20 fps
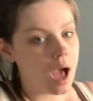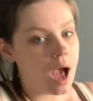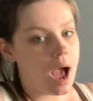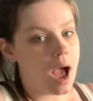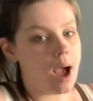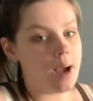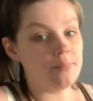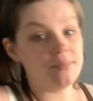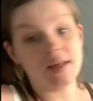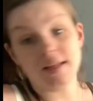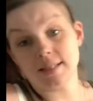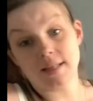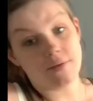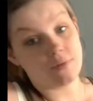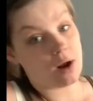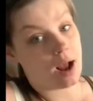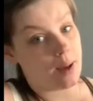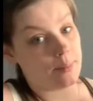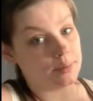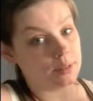That's never
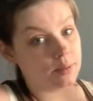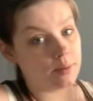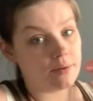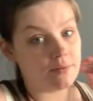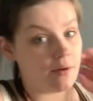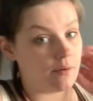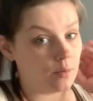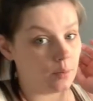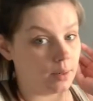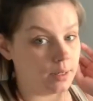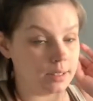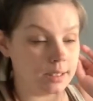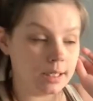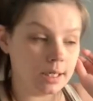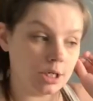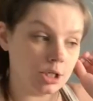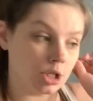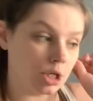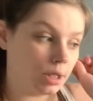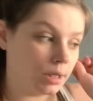happened to me. I've never wanted to
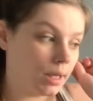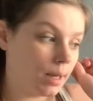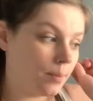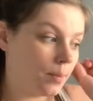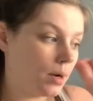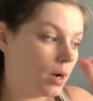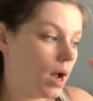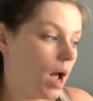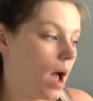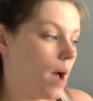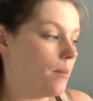eat during labor.